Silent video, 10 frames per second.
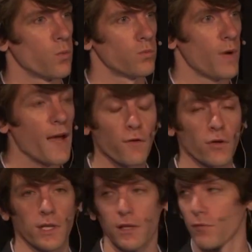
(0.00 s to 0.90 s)
effort
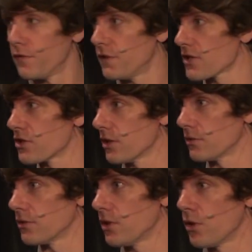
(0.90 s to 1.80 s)
and reflection,
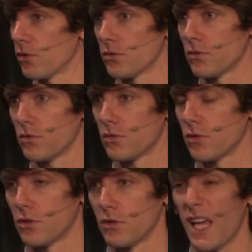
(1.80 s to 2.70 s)

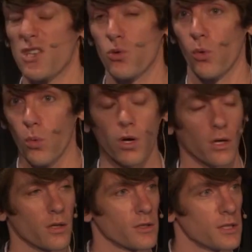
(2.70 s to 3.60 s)
the actual work.
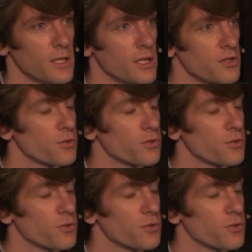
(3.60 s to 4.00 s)
So